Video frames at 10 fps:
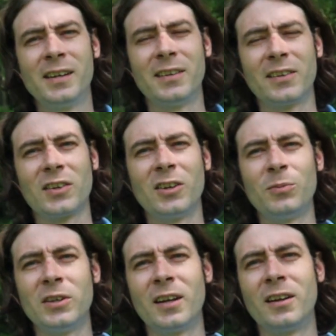And that's going to
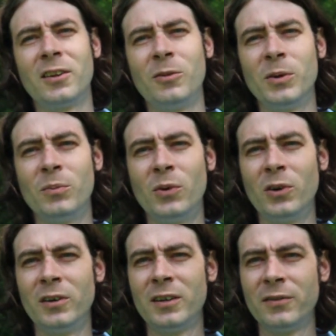help you get a little bit
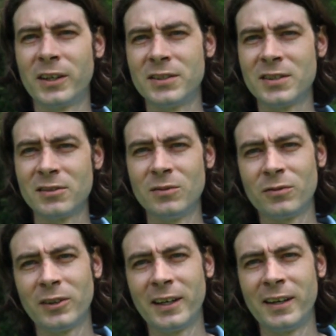more of a
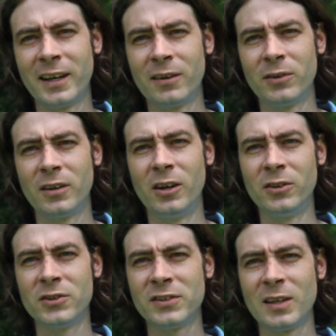consistent flight out of an
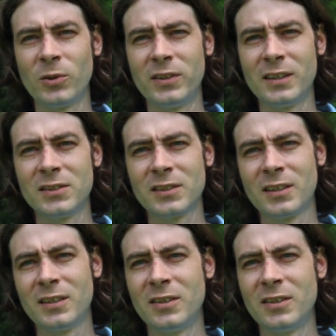understable disc.